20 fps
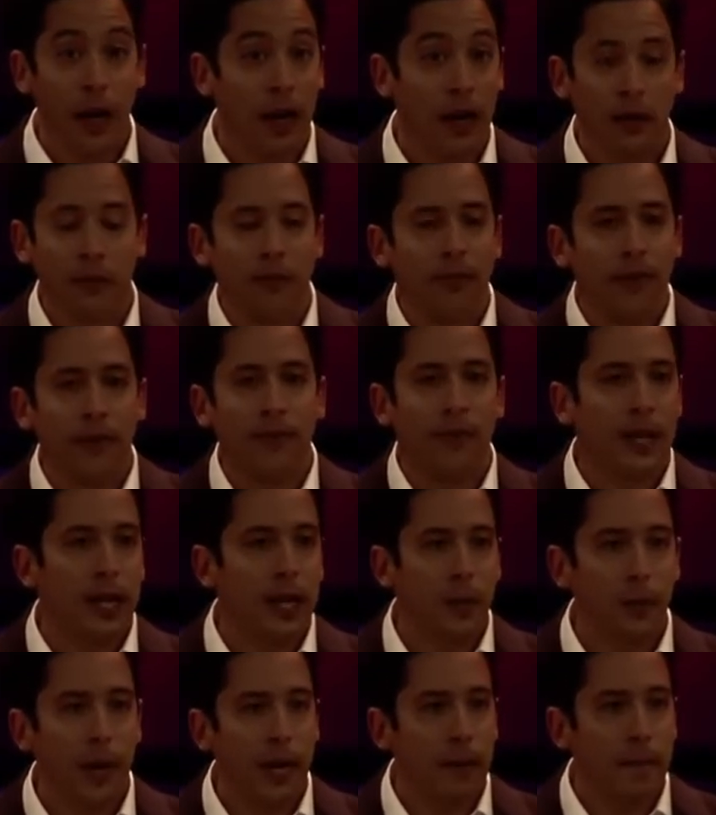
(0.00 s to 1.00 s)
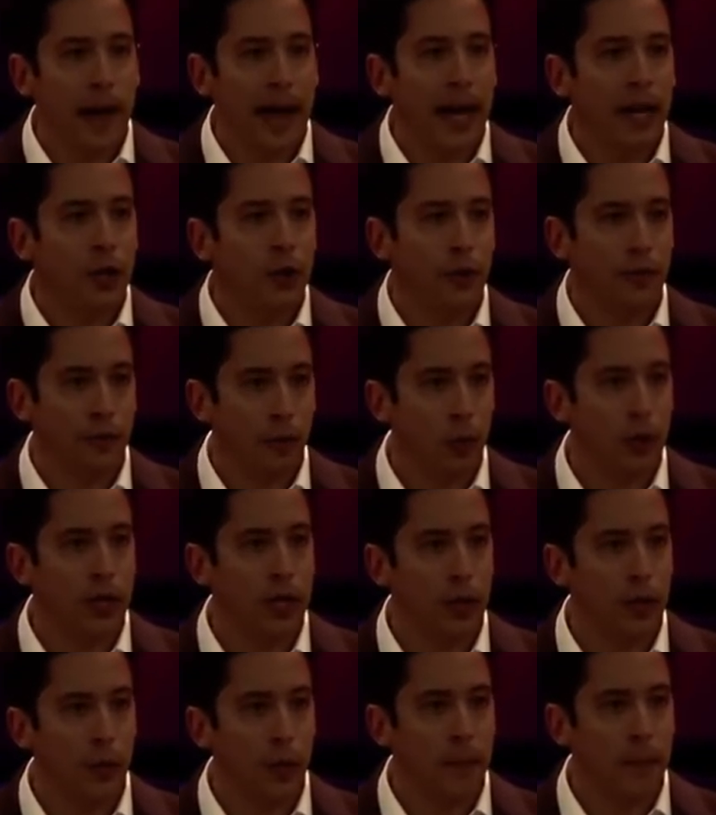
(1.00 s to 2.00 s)
15-week ban to a
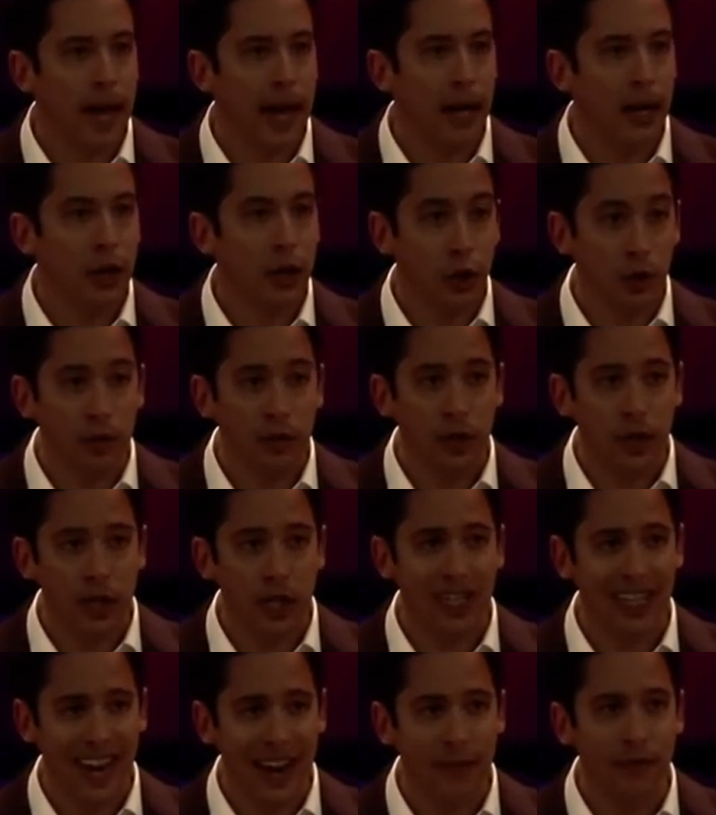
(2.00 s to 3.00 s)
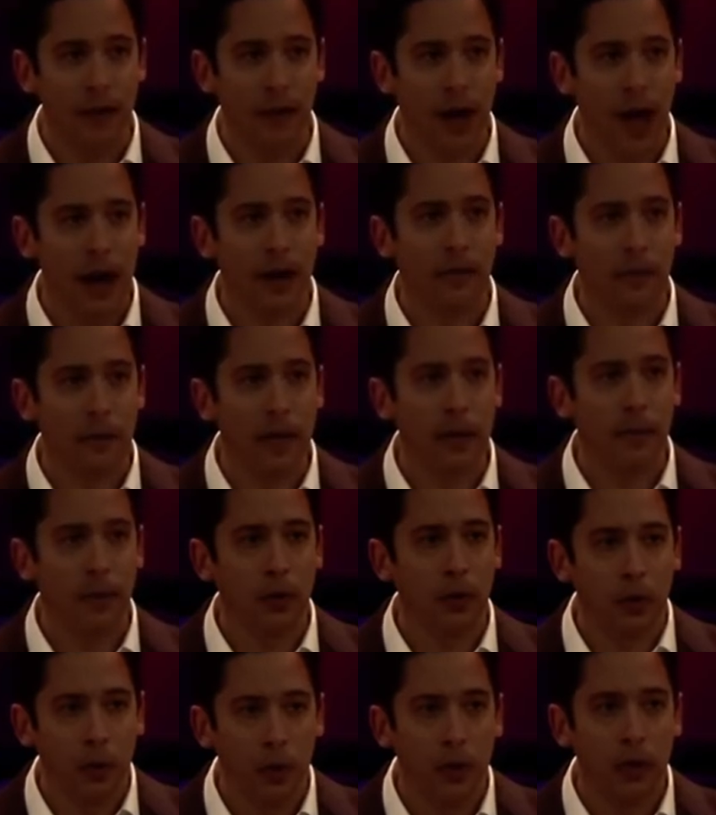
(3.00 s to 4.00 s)
14-week ban, you've just saved a lot of people
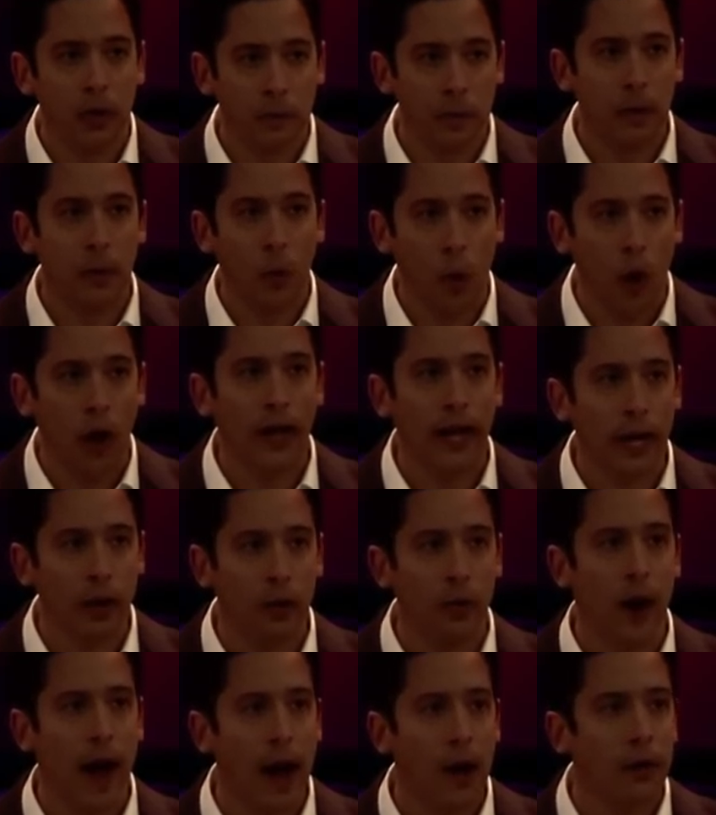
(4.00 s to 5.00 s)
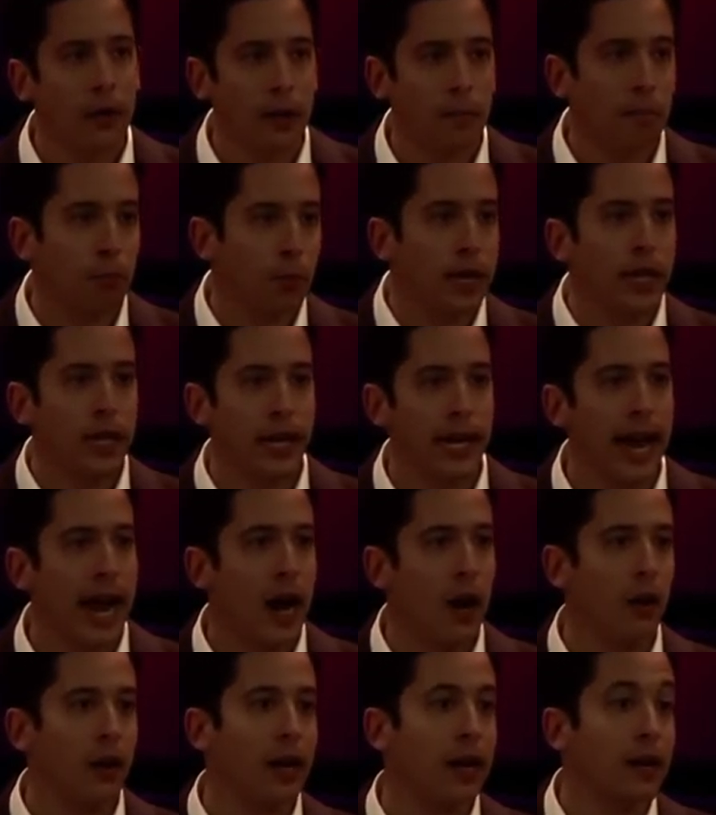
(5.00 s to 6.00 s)
who are going to be walking around and breathing
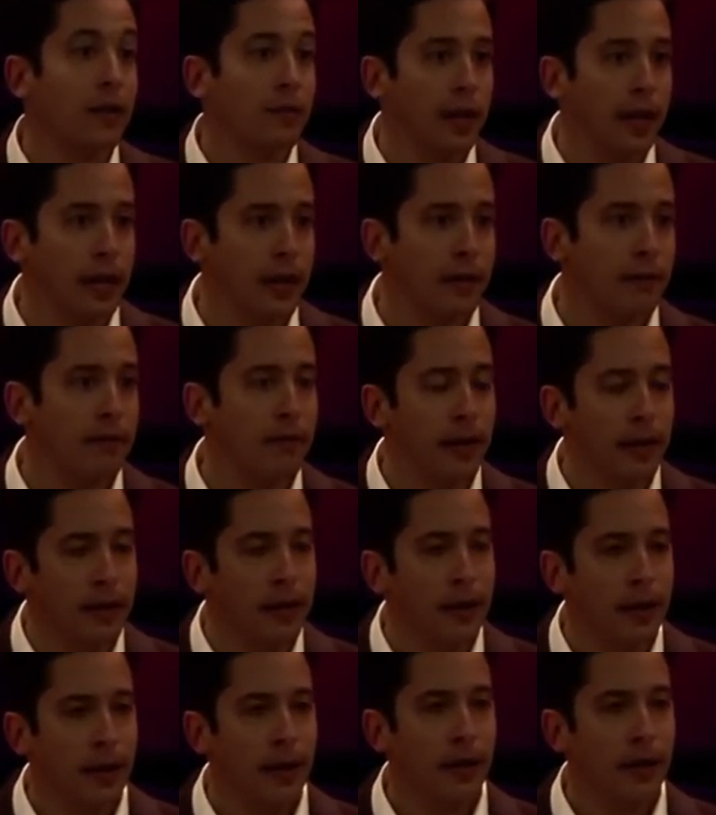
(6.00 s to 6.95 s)
air and living and